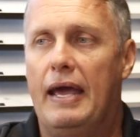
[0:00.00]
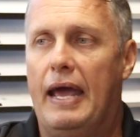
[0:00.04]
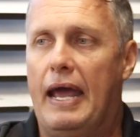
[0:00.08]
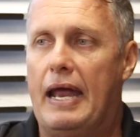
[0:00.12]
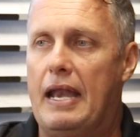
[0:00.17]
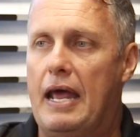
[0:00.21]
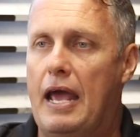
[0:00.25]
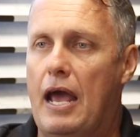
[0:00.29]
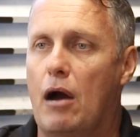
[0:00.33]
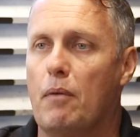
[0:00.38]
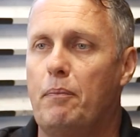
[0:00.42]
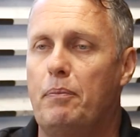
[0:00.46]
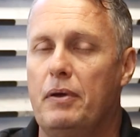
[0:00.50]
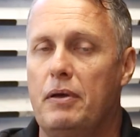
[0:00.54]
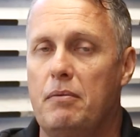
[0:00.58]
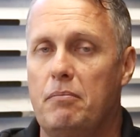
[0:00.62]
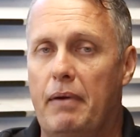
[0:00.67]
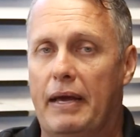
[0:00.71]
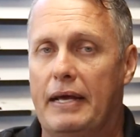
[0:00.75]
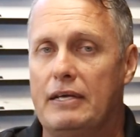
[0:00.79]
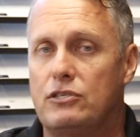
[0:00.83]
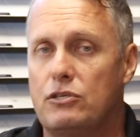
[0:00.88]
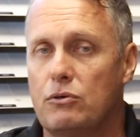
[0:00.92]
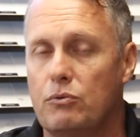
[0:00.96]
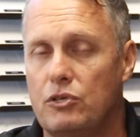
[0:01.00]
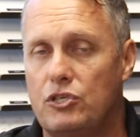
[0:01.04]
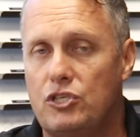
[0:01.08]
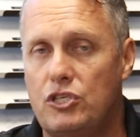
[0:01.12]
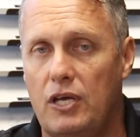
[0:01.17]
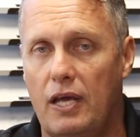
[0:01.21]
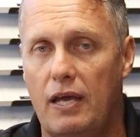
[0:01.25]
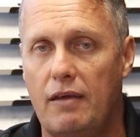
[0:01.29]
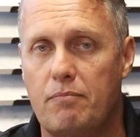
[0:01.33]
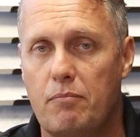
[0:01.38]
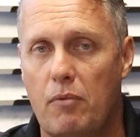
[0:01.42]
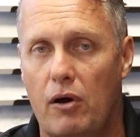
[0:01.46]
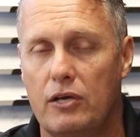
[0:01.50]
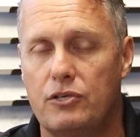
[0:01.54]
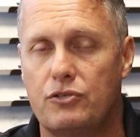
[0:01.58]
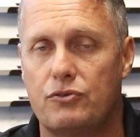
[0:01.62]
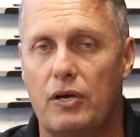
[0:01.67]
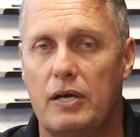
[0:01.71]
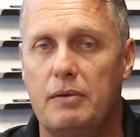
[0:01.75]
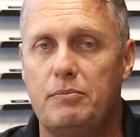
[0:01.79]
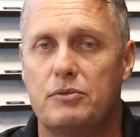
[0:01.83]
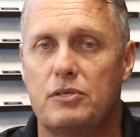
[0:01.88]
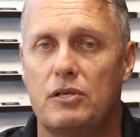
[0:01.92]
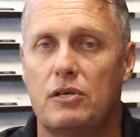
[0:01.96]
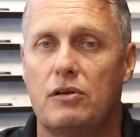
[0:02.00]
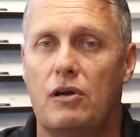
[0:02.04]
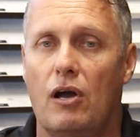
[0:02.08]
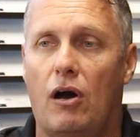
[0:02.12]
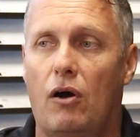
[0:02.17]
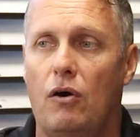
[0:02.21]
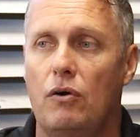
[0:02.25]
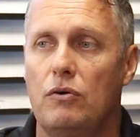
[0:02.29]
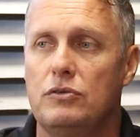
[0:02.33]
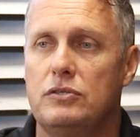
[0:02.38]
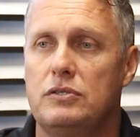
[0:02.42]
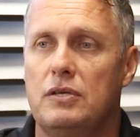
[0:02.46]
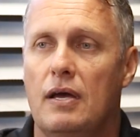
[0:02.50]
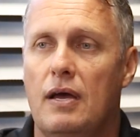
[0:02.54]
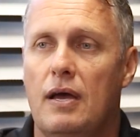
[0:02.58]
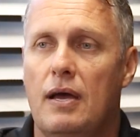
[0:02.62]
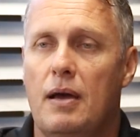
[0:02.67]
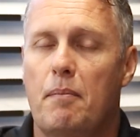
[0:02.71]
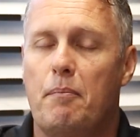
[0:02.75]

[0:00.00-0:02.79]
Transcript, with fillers: and helping me to achieve my dreams and goals.